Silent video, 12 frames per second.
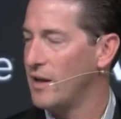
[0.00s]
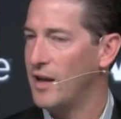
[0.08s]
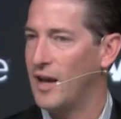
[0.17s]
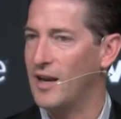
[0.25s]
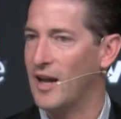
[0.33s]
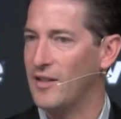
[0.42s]

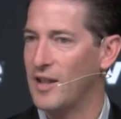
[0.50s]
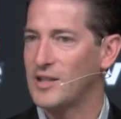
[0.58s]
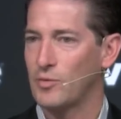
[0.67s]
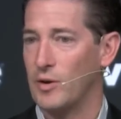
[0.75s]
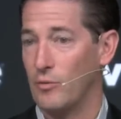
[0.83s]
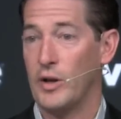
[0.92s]
And uh, that's
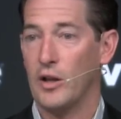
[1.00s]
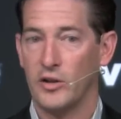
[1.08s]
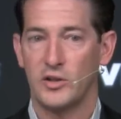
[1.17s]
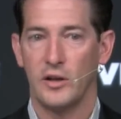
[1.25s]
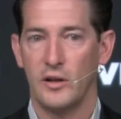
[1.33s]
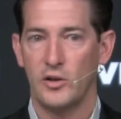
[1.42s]
what we
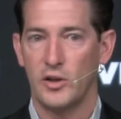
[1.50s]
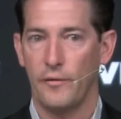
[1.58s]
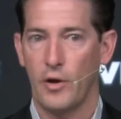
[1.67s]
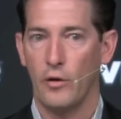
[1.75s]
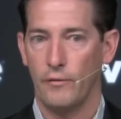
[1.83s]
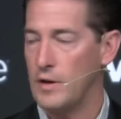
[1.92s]
launched an initiative
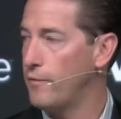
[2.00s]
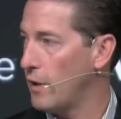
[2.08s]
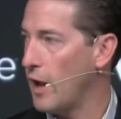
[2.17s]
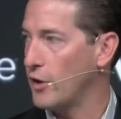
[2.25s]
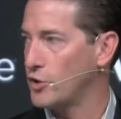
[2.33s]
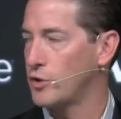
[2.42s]
called
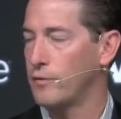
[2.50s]
vFlash,